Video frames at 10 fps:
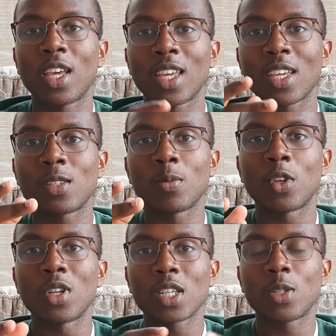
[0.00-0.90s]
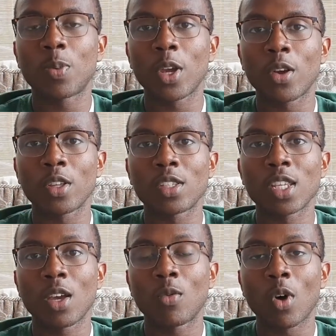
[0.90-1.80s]
and get some good experience
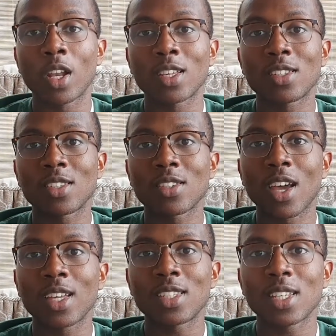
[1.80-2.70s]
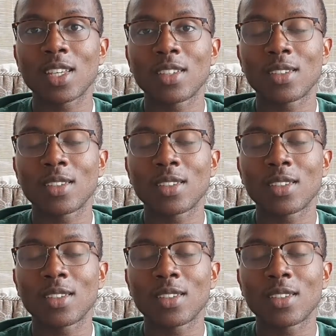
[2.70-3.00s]
running a society.